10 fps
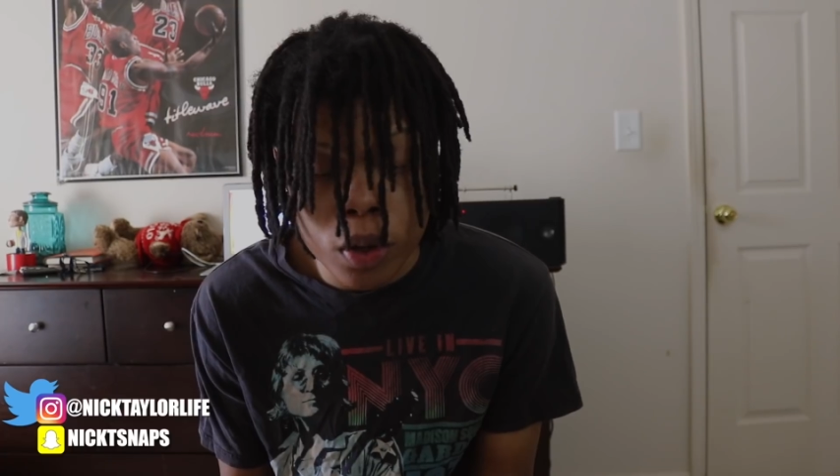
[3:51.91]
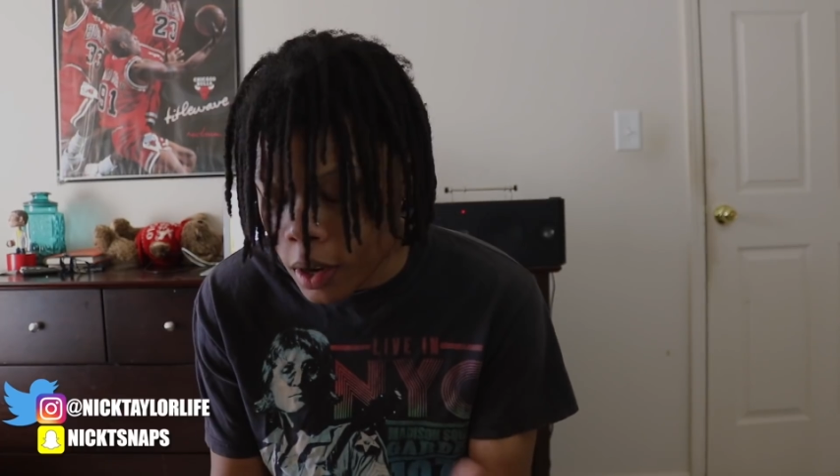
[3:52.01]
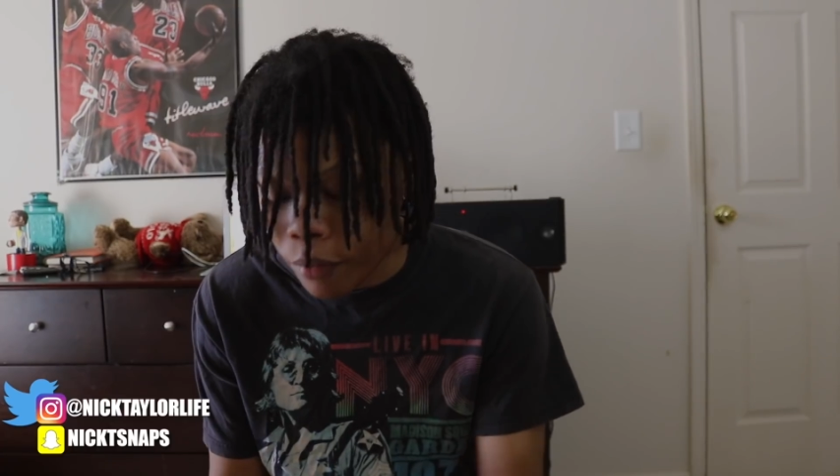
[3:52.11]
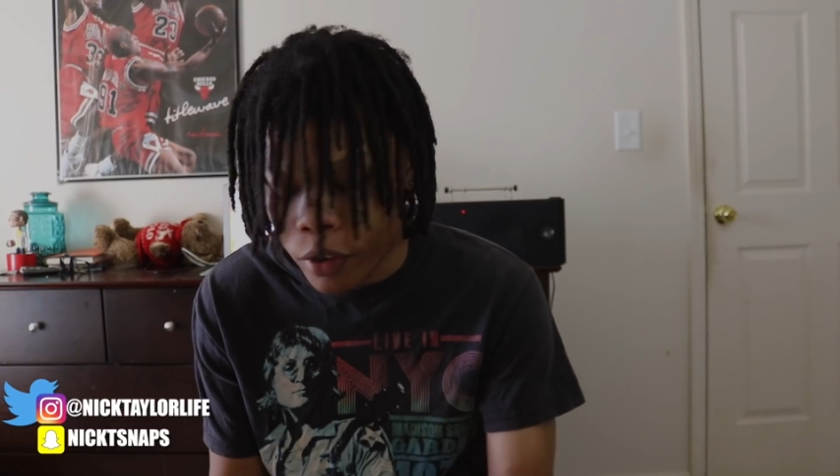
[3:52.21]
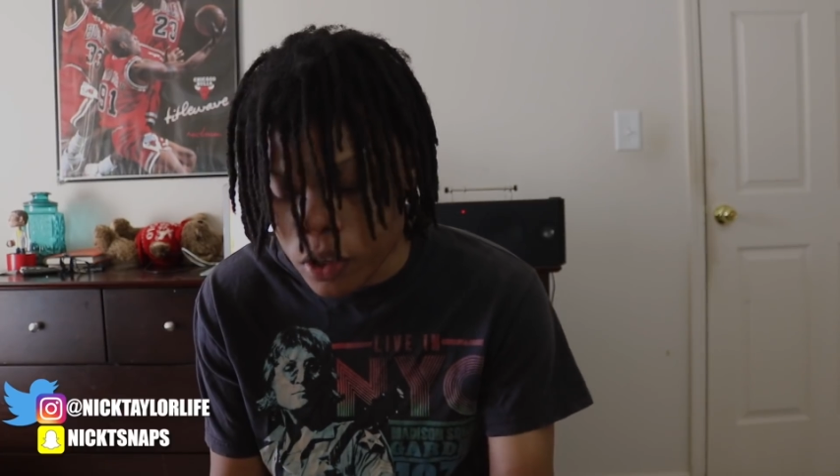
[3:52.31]
In
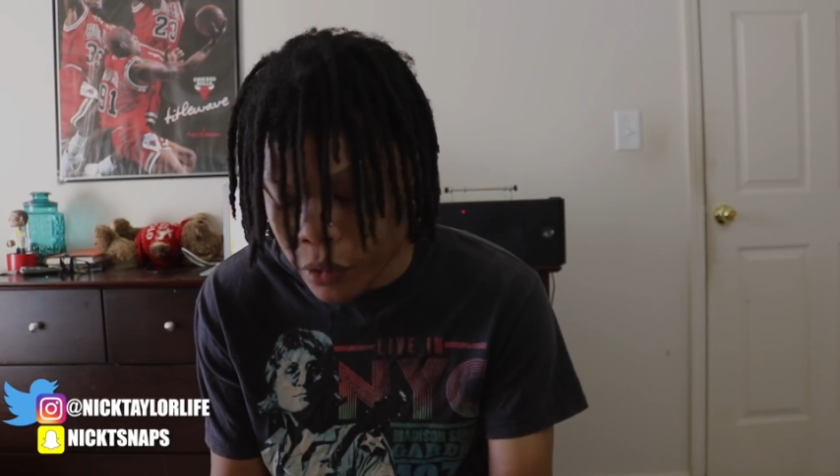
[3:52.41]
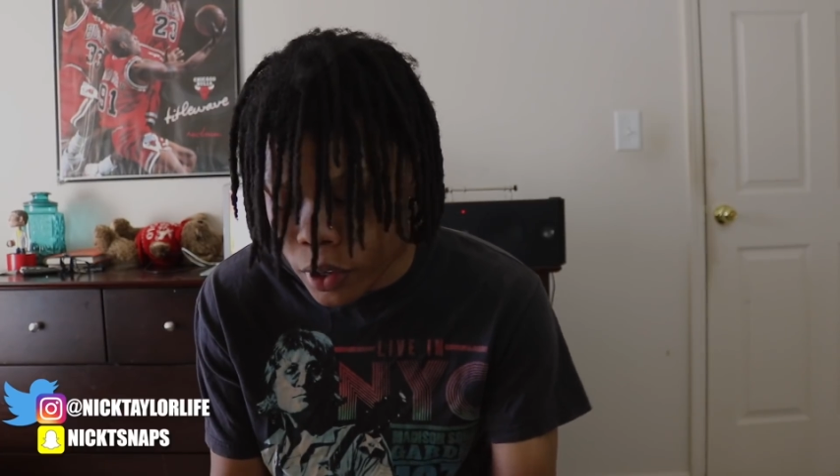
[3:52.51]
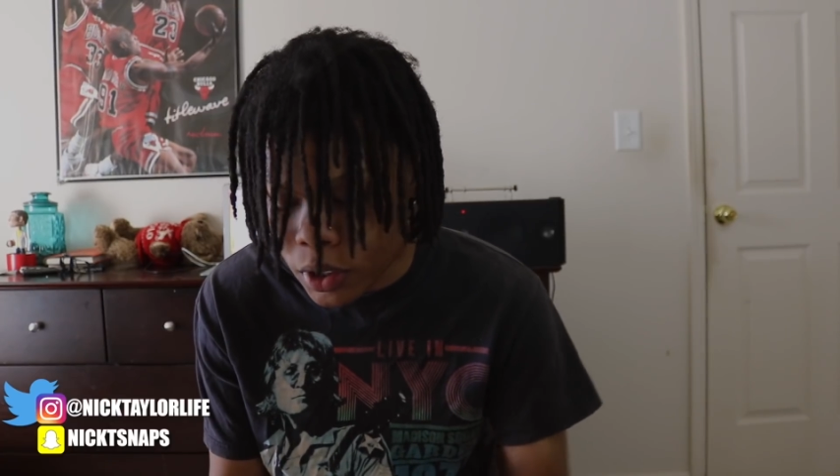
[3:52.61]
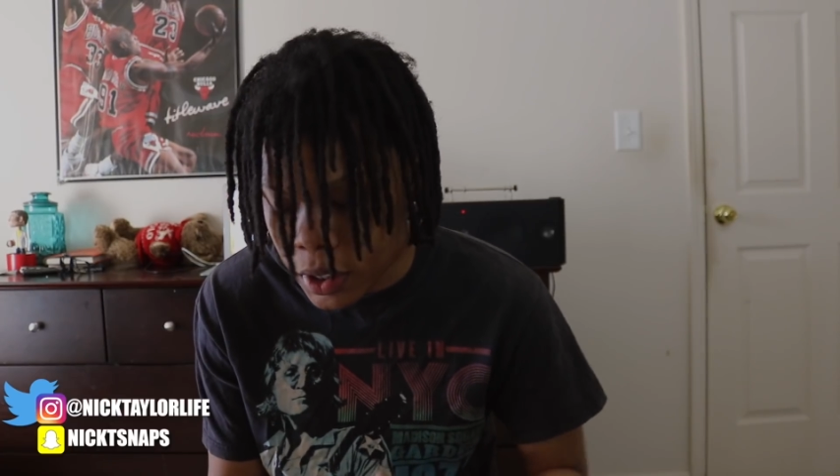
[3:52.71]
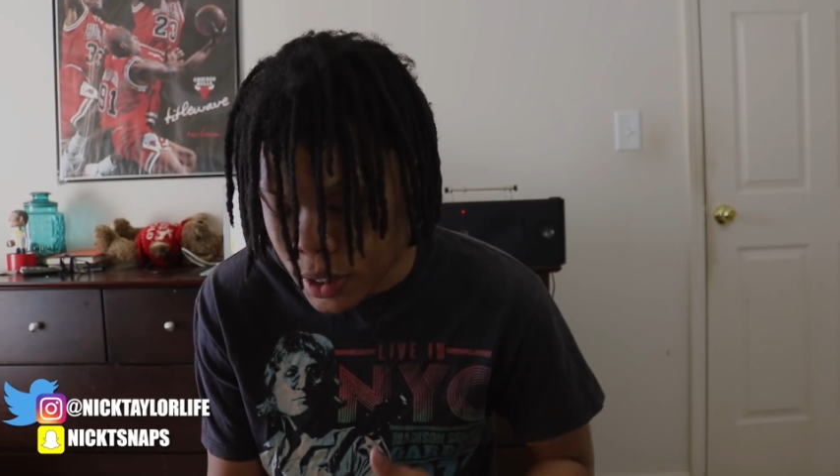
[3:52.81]
the first
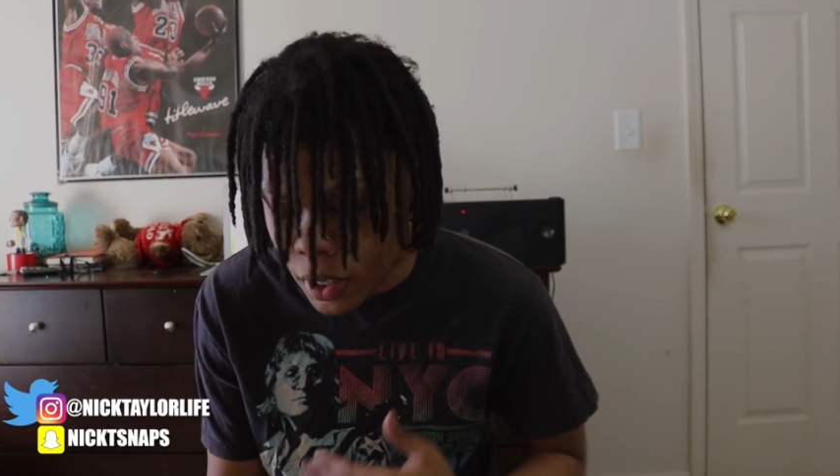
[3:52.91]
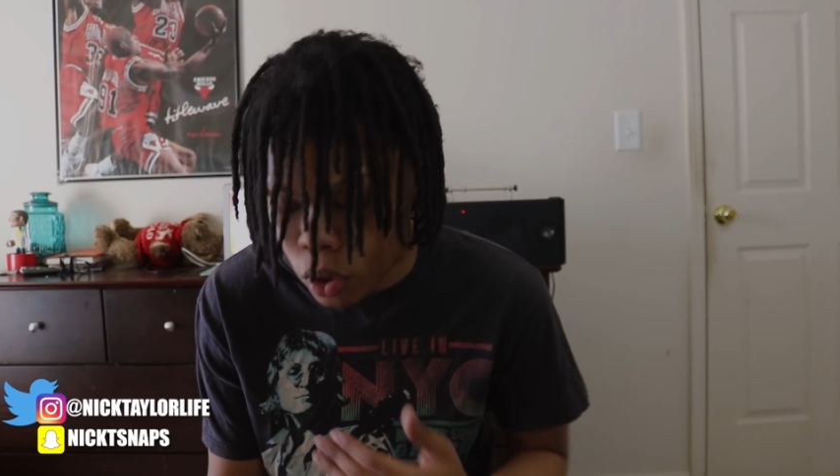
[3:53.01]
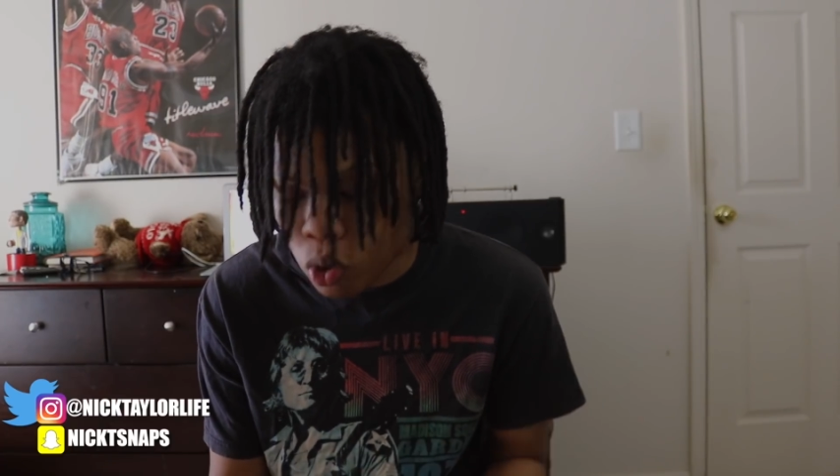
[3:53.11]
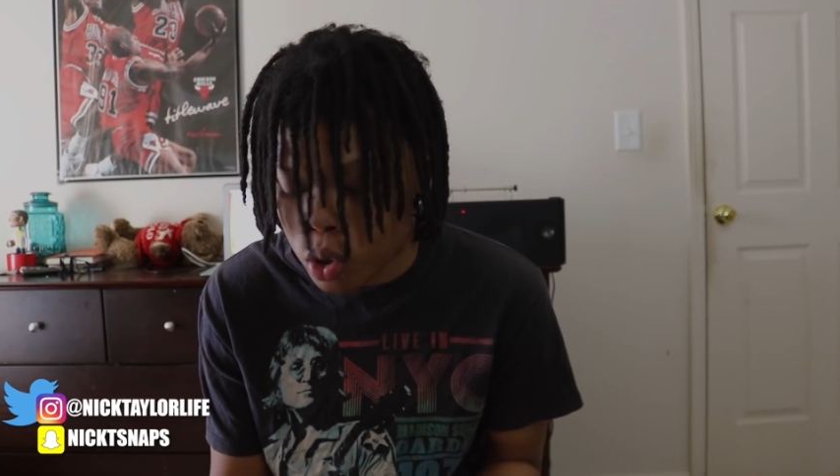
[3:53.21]
verse, he says, I told